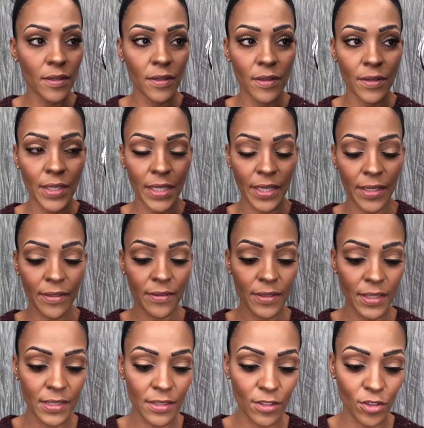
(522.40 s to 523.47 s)
Oh yeah,
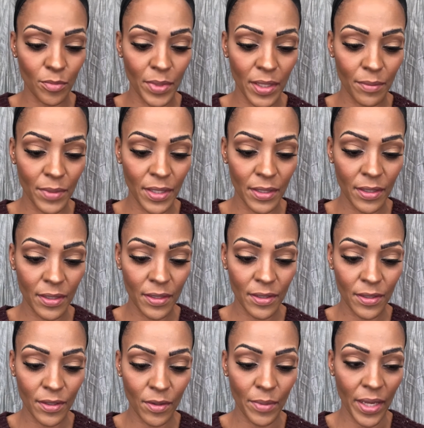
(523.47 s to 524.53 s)
there's a little bit I'm gonna
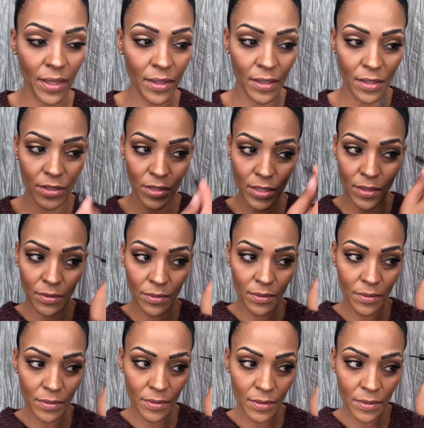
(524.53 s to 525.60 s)
go back in and do.
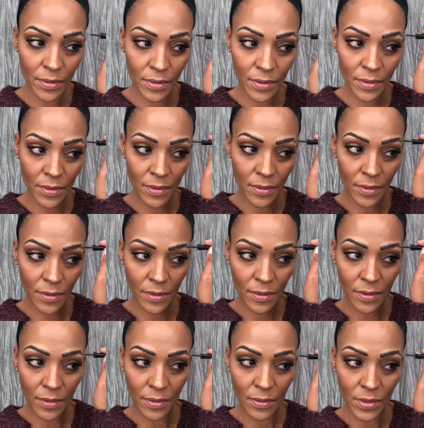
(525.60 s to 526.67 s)

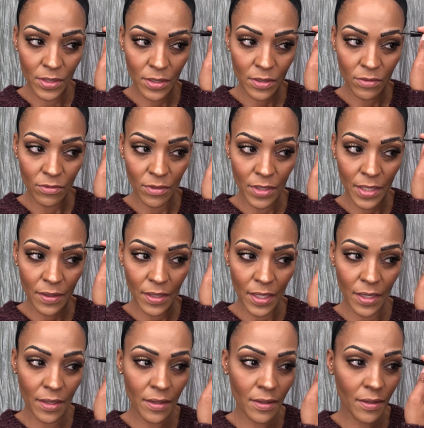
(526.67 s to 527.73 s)
Which is right
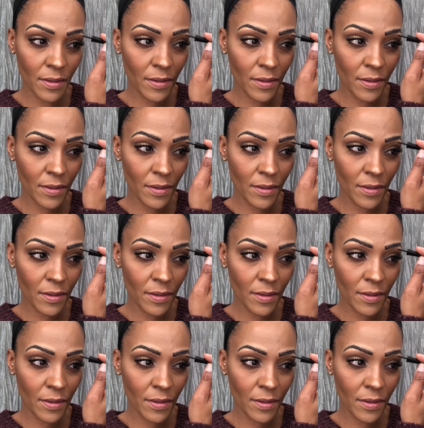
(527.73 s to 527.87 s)
there.